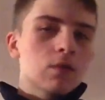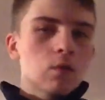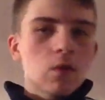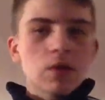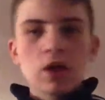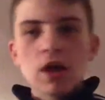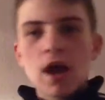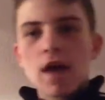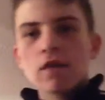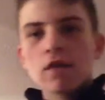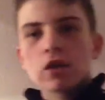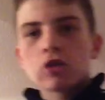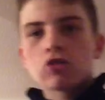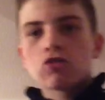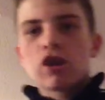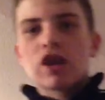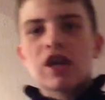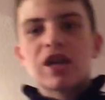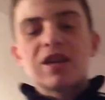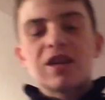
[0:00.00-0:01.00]
while they're having a
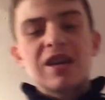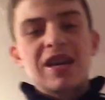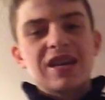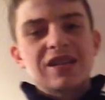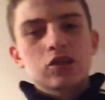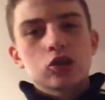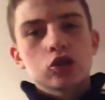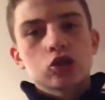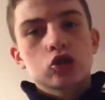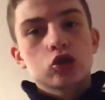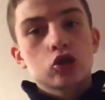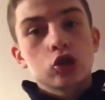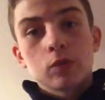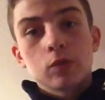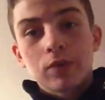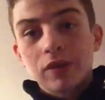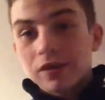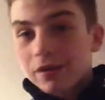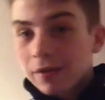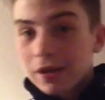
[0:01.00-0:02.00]
drink, and it's just
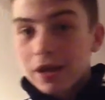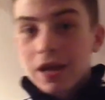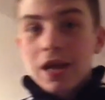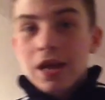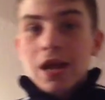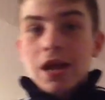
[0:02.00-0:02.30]
stupid.